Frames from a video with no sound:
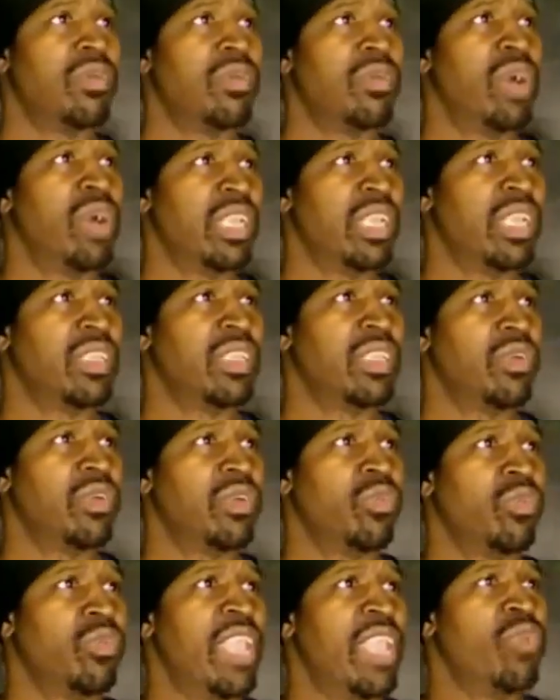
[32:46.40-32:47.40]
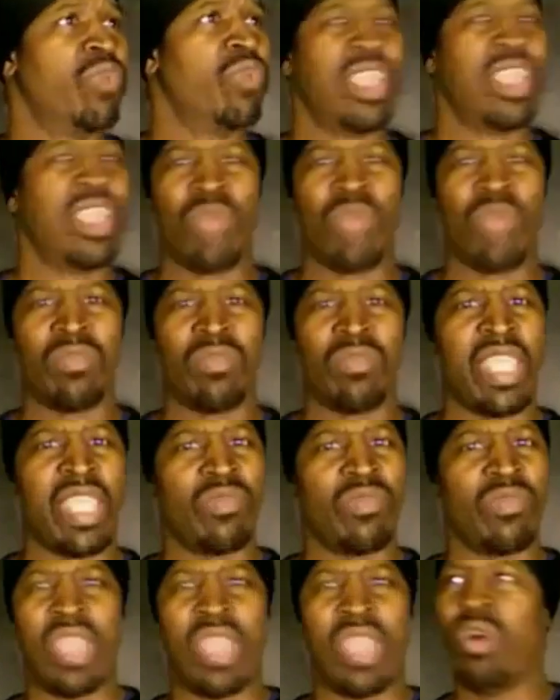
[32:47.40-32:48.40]
What? Wait.
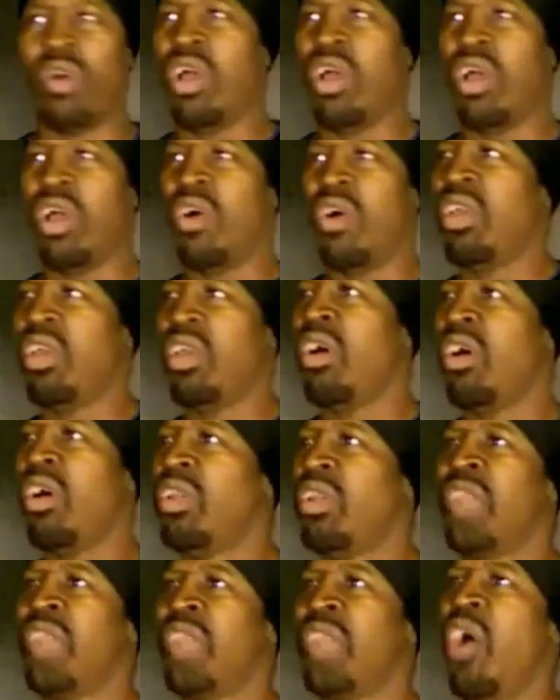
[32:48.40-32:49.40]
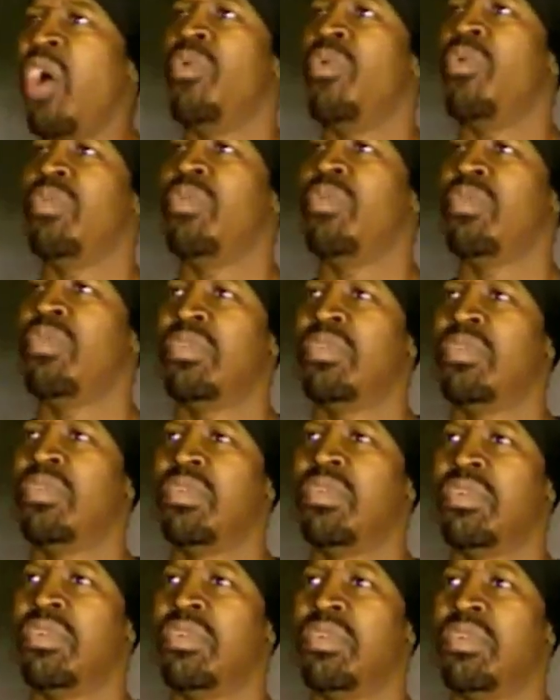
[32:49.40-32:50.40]
Hold on. No!
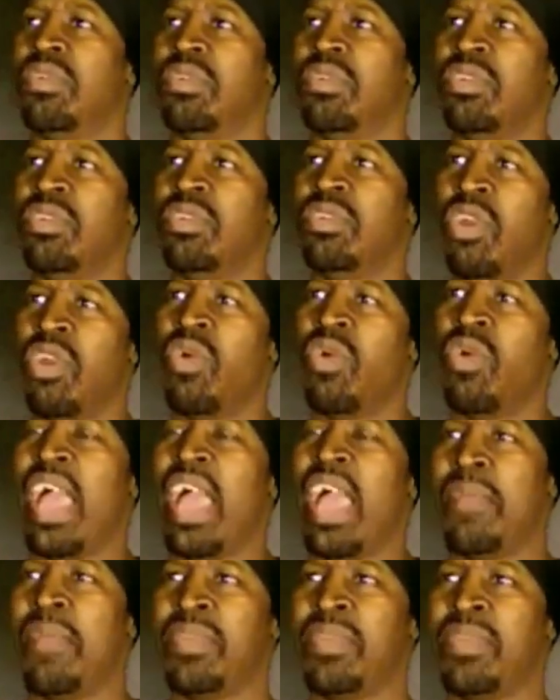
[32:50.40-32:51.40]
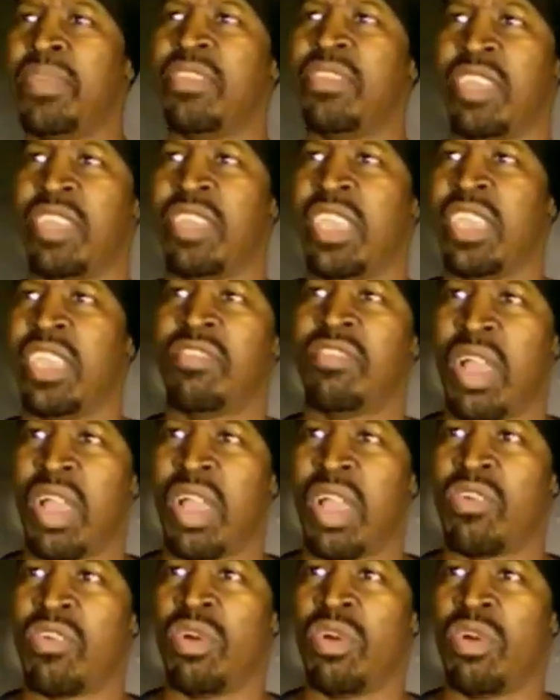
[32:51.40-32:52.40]
You know what happened to thieves in
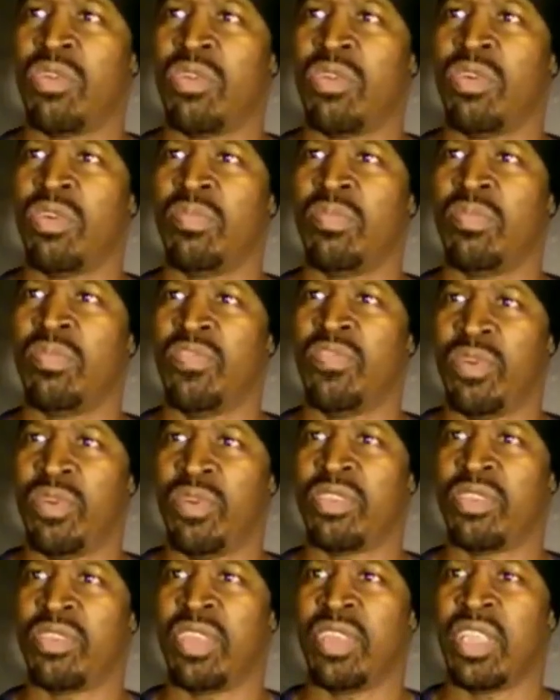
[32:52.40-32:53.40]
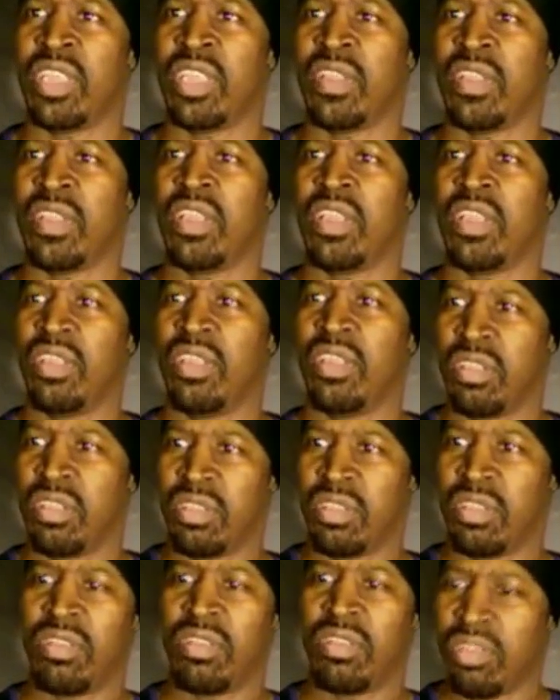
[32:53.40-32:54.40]
my courtroom before you leave?
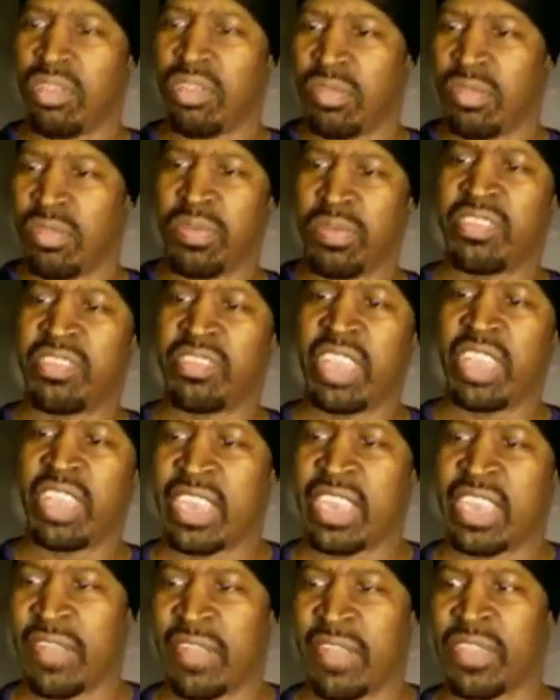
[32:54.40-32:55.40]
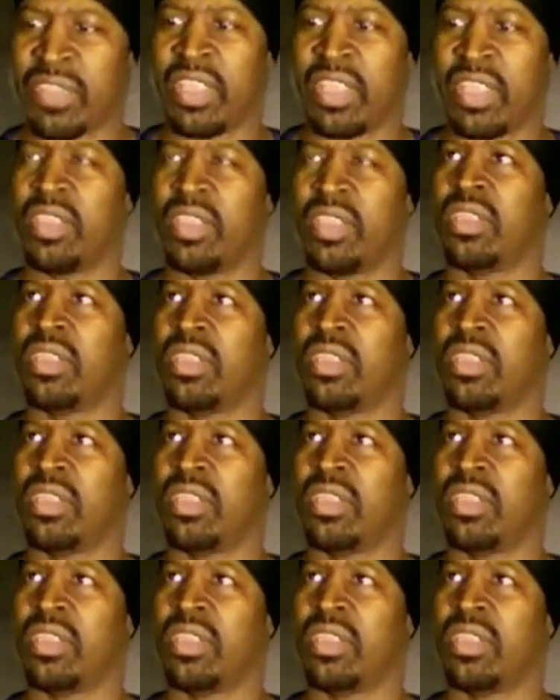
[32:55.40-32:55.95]
Put his hand out there.